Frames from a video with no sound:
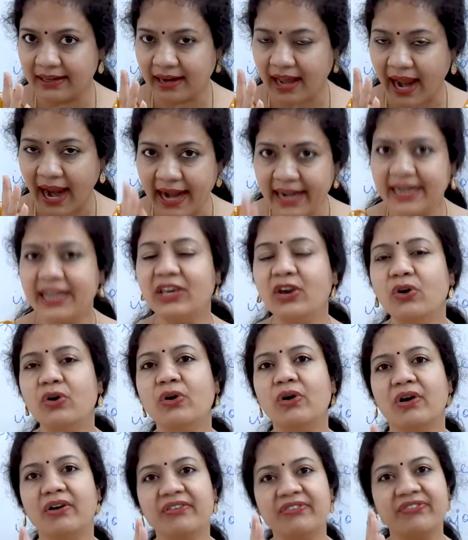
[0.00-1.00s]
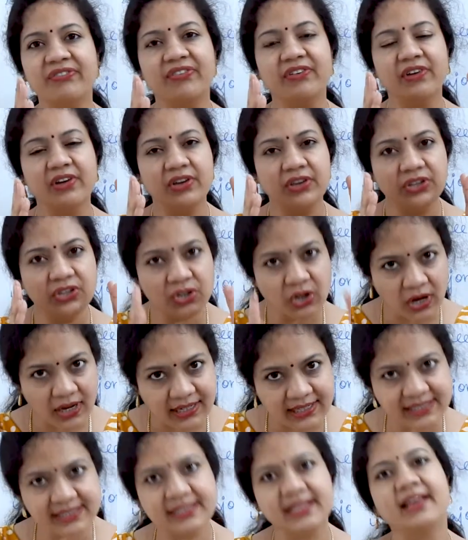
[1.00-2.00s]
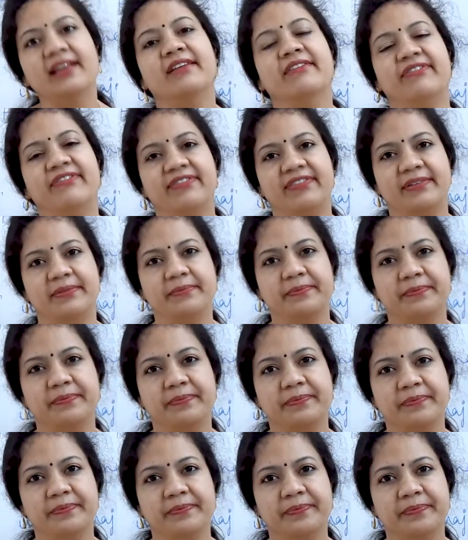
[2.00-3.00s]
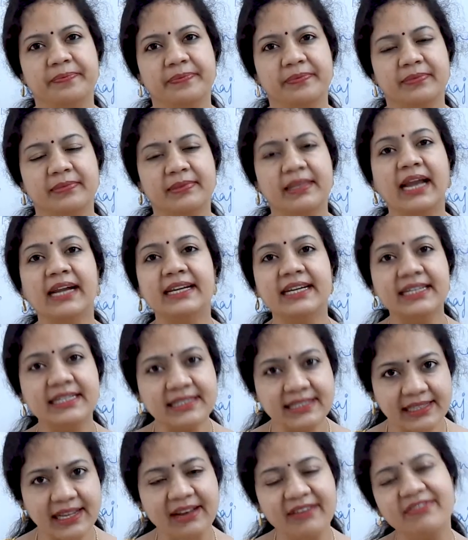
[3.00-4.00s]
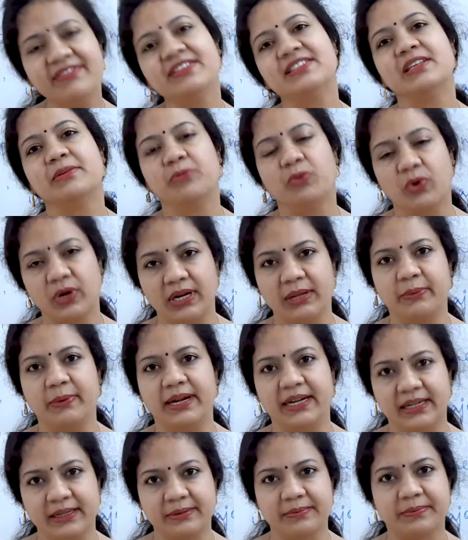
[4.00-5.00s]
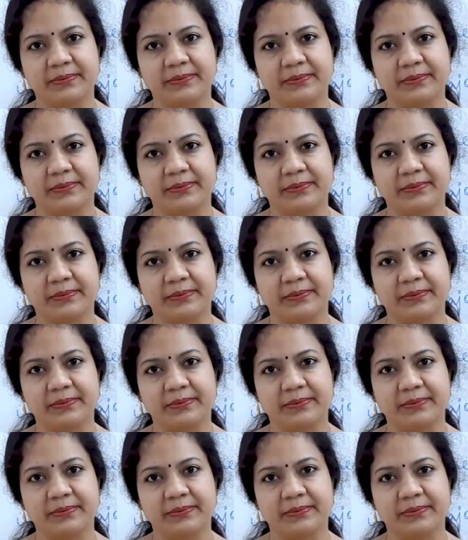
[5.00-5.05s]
idea of yourself, that itself is a motivator.